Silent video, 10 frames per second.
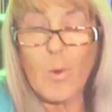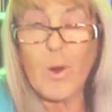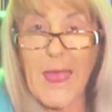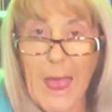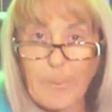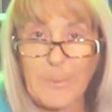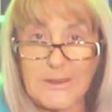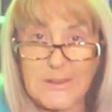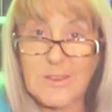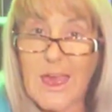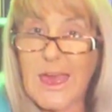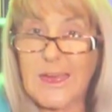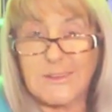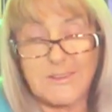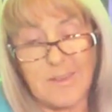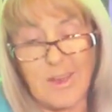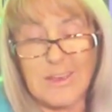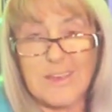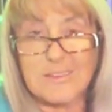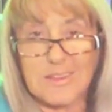what happiness, and I
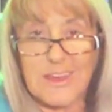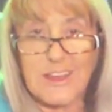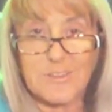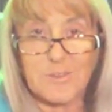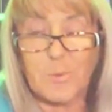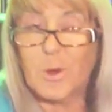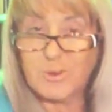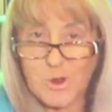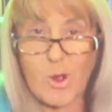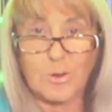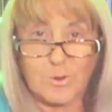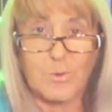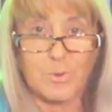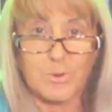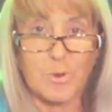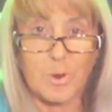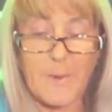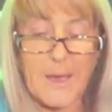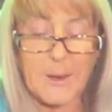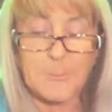guess at the end of it, what childhood was all
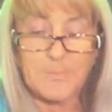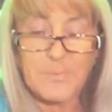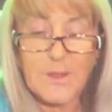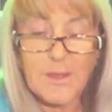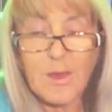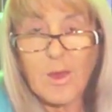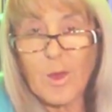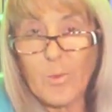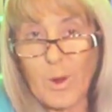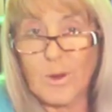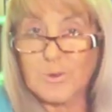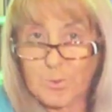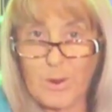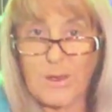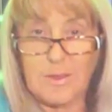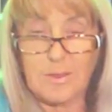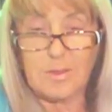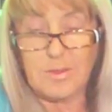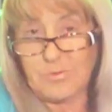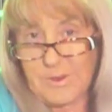about. Whereas we,
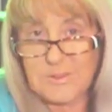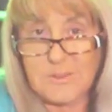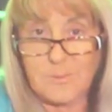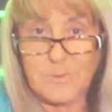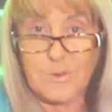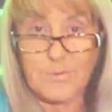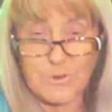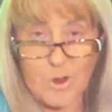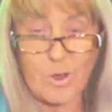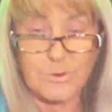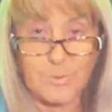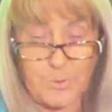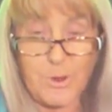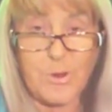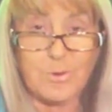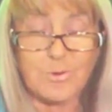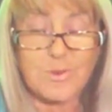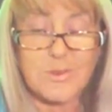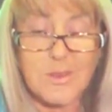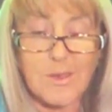the victims of child
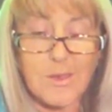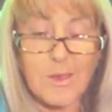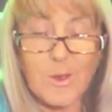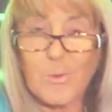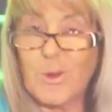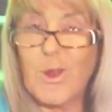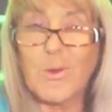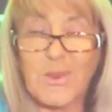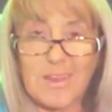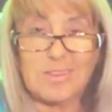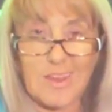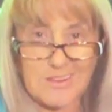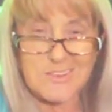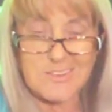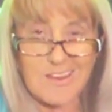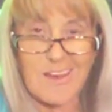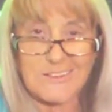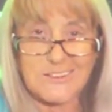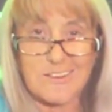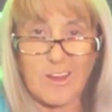abuse, we don't get that
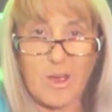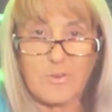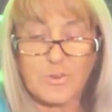start to life,